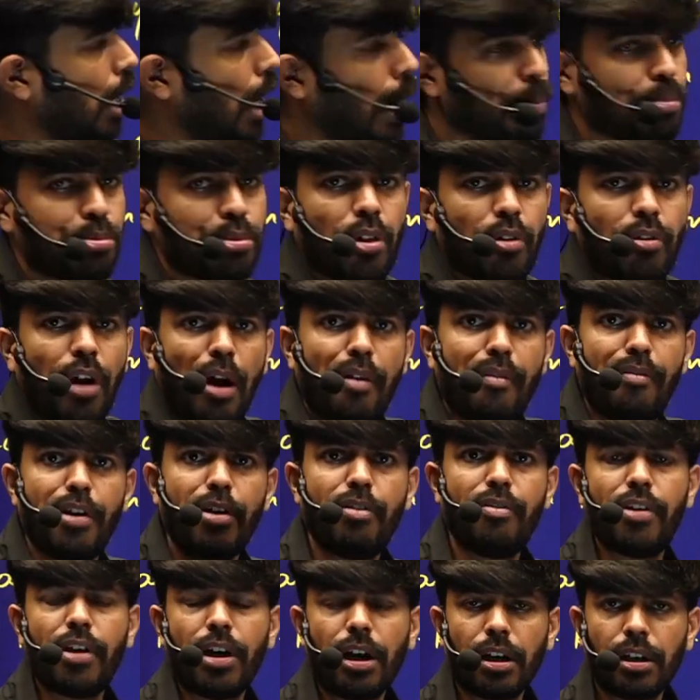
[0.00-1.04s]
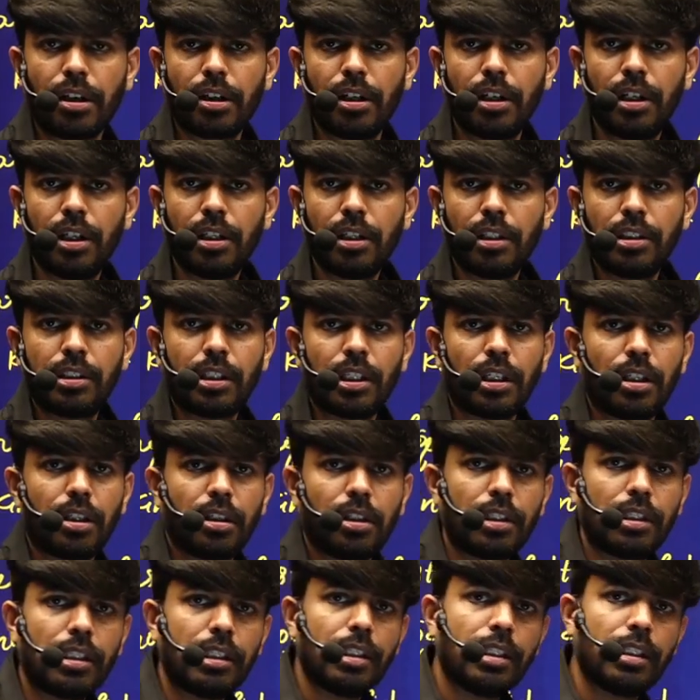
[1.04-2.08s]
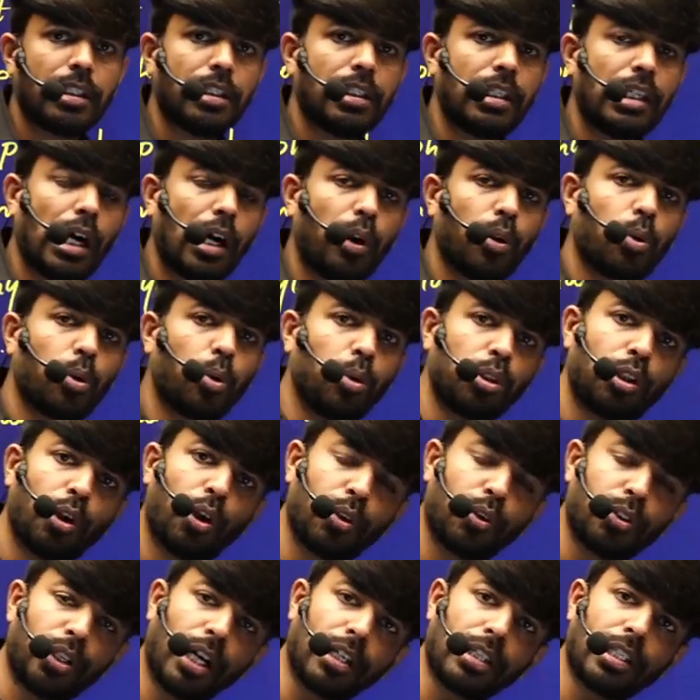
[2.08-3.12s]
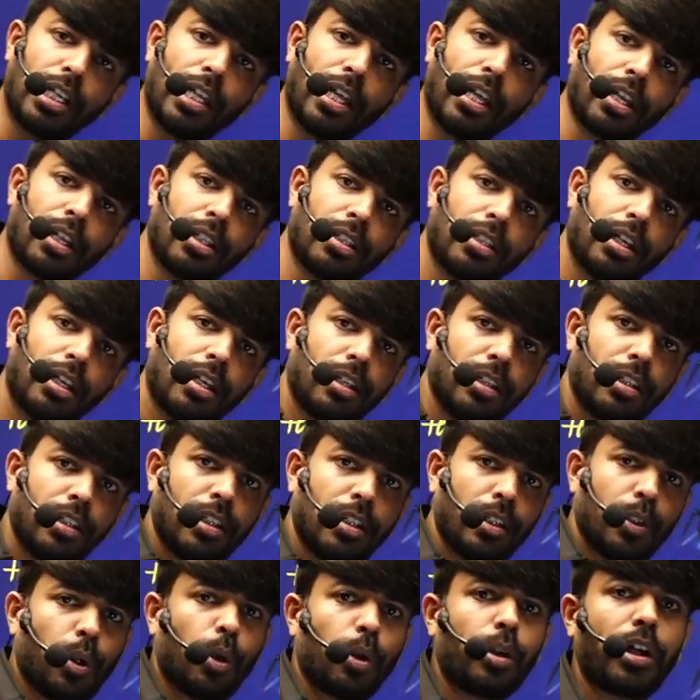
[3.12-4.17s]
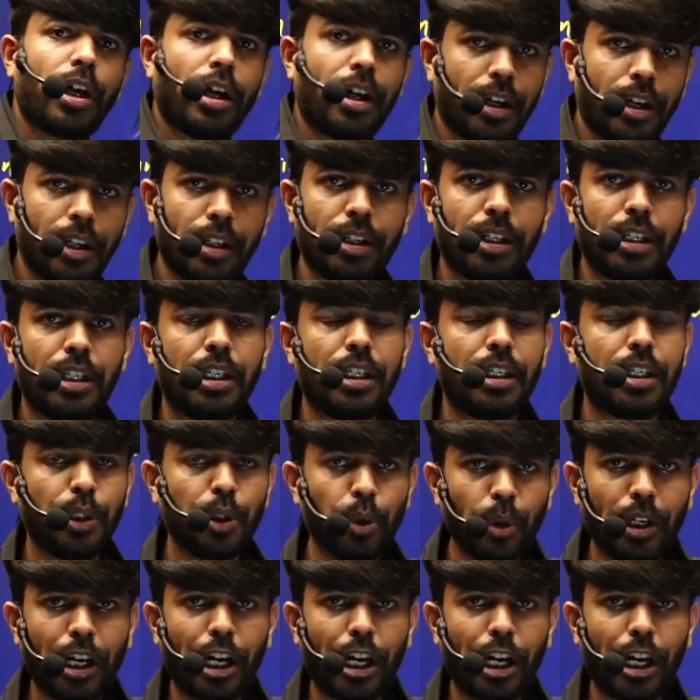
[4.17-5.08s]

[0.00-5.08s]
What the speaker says: observe everywhere. So now kutiro jagadalli irutta. Okay, you can